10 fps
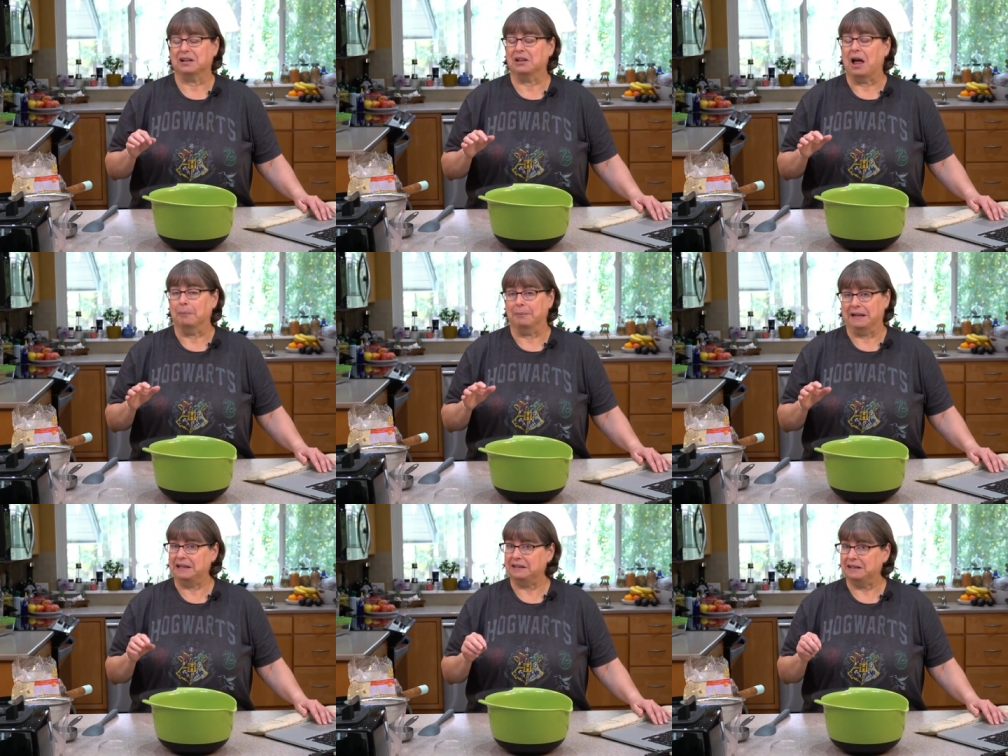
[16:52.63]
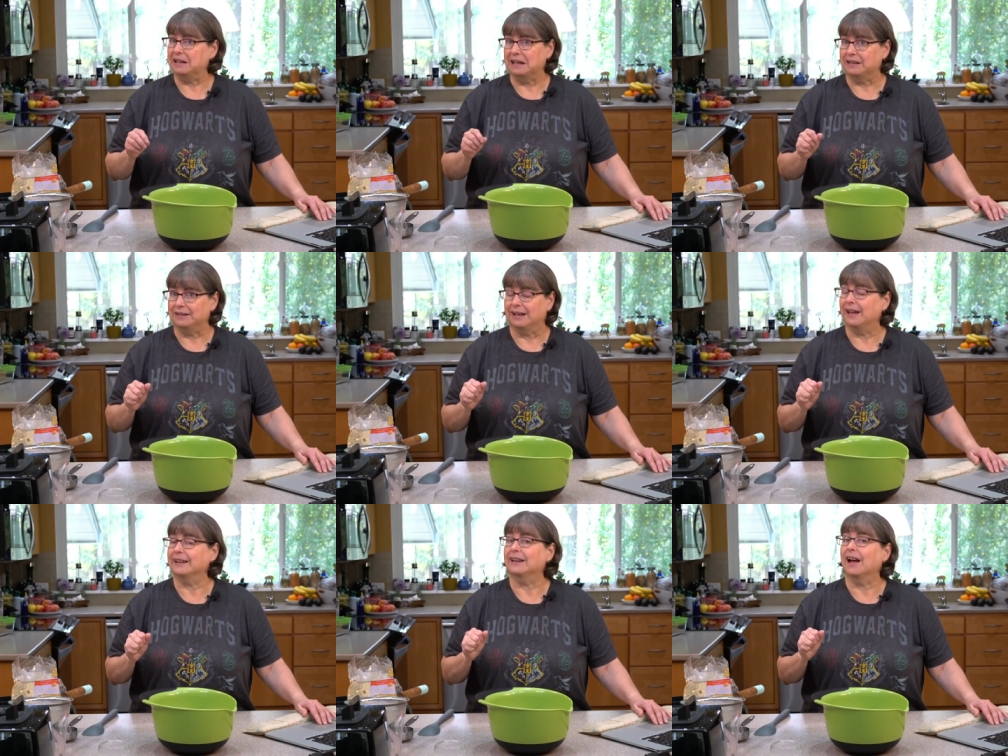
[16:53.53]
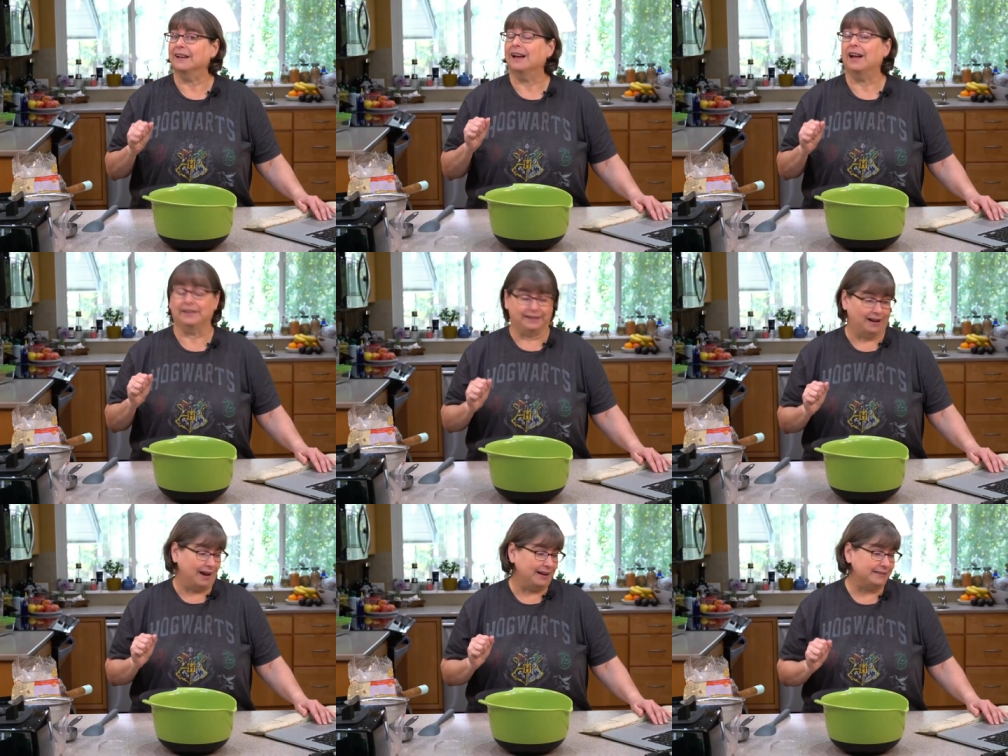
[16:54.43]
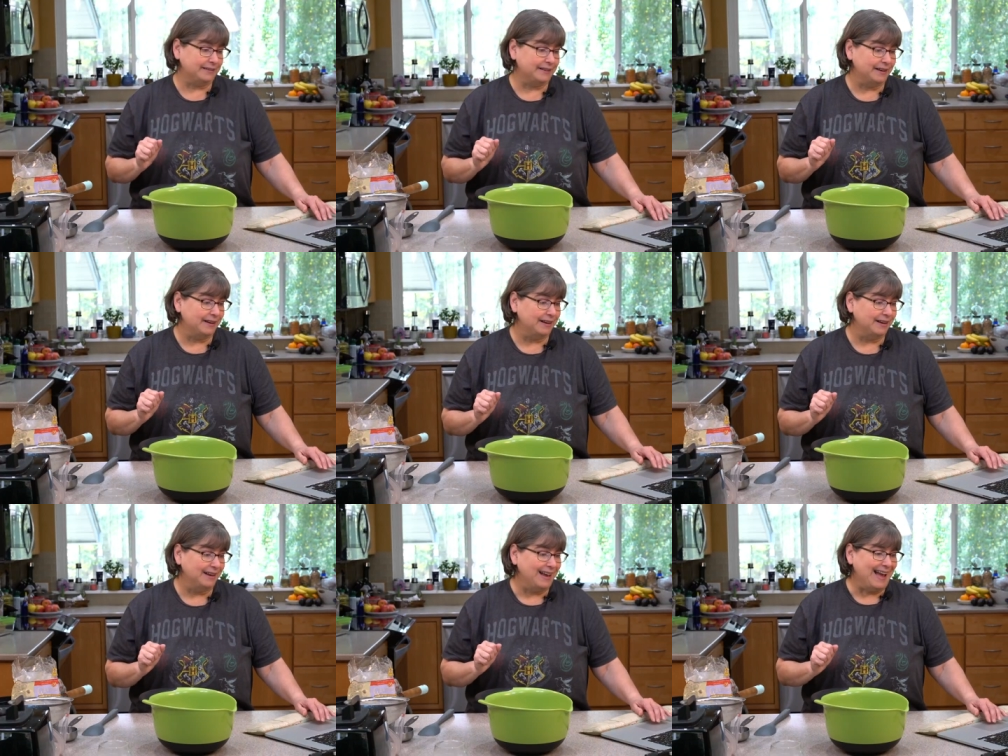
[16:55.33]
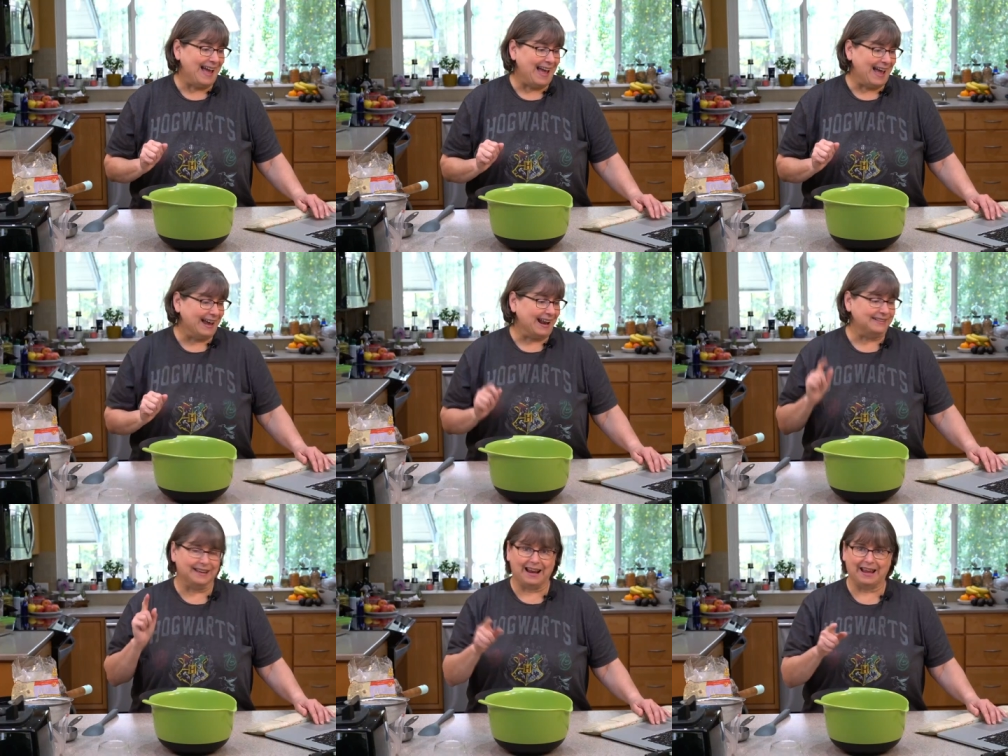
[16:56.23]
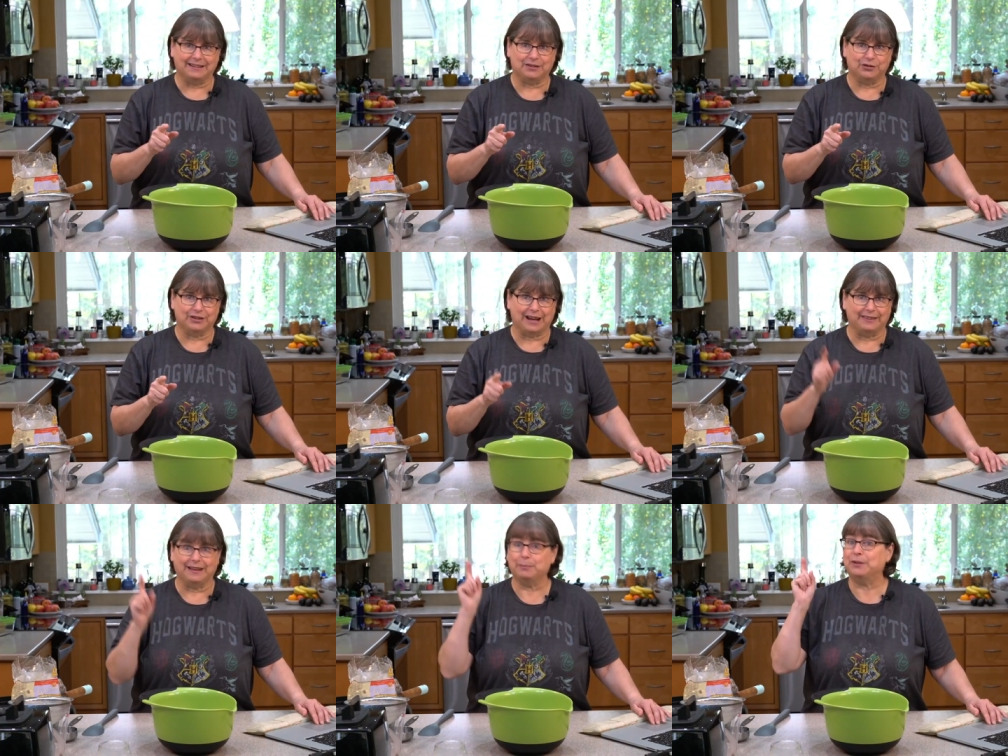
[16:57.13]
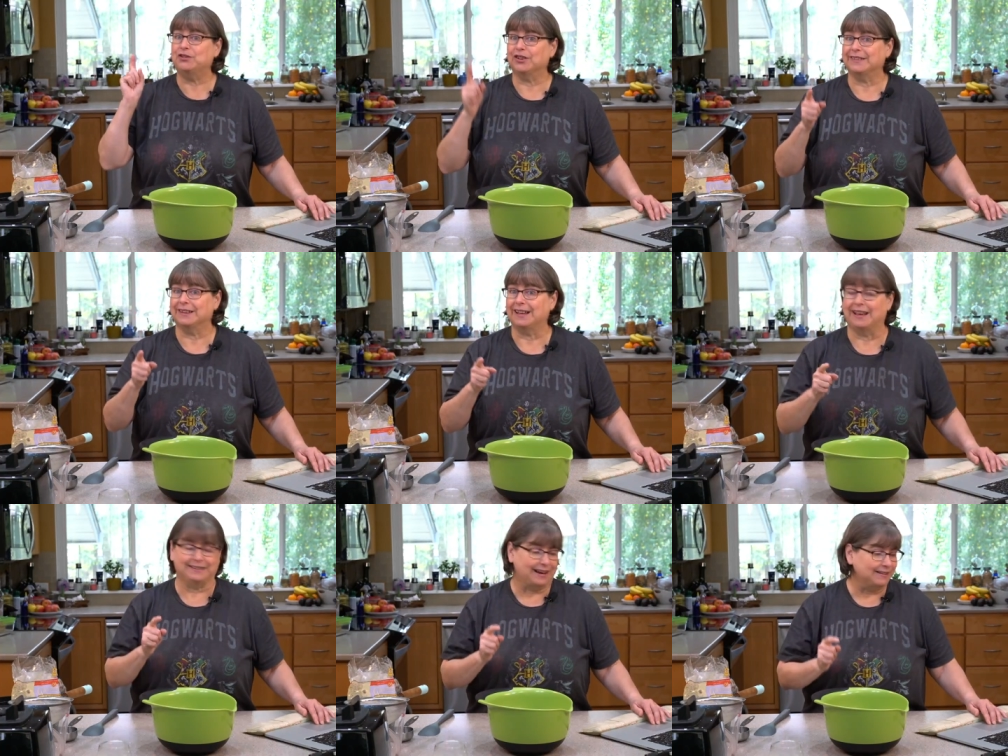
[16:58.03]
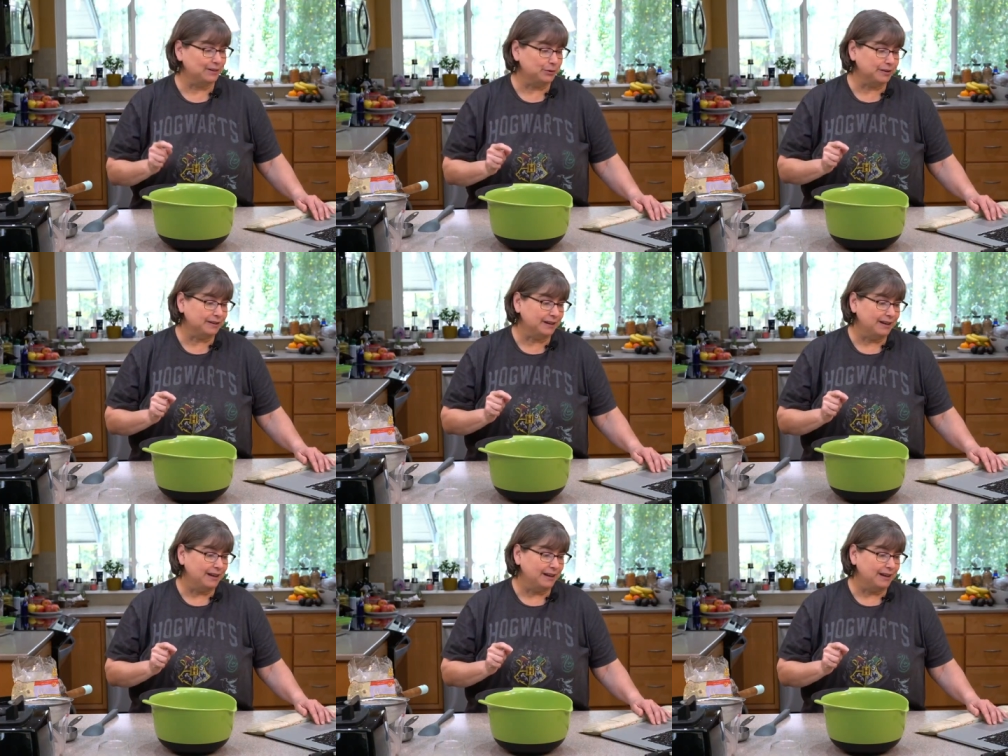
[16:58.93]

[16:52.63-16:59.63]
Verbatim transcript: gloppy and, and unnice. And I said hey to Susan, I think, but just in case, hey, Susan.